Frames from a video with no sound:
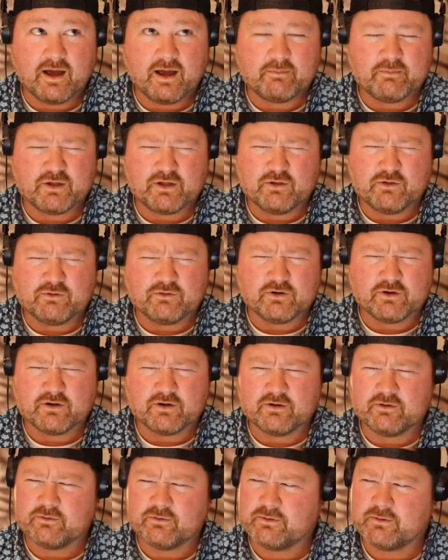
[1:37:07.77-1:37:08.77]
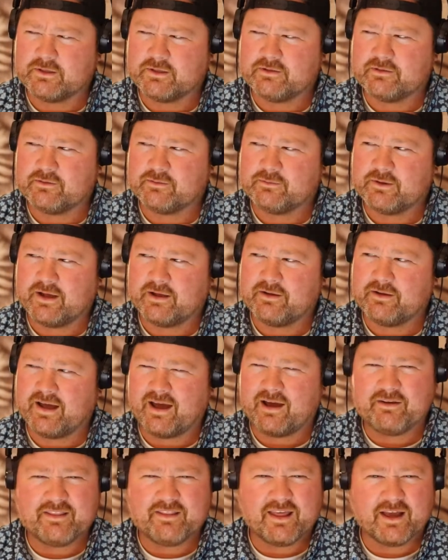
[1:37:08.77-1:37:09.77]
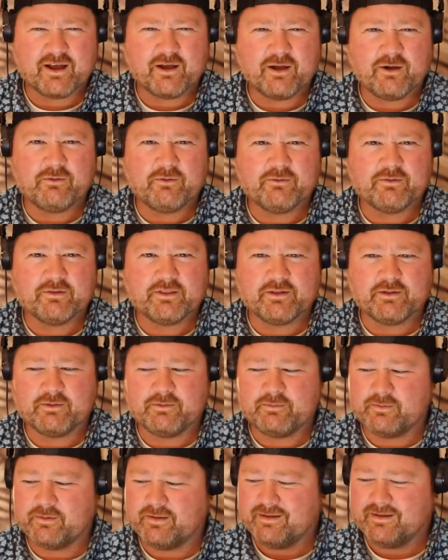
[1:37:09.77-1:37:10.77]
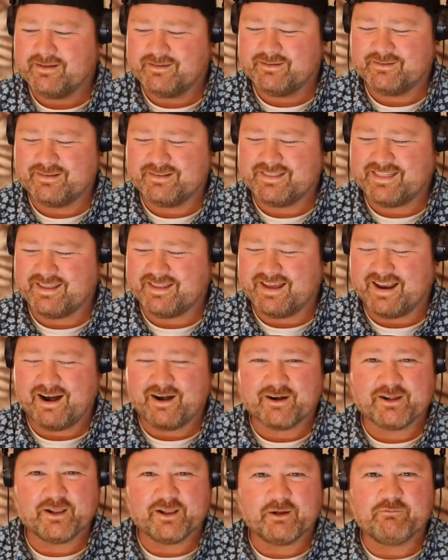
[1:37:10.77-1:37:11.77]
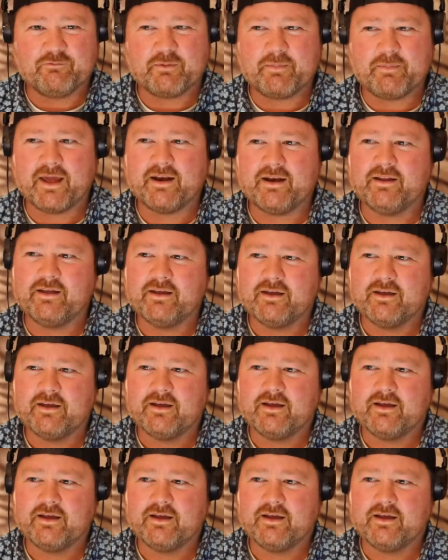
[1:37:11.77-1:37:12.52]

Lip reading: I'm a user. How did that go with the hair club for men?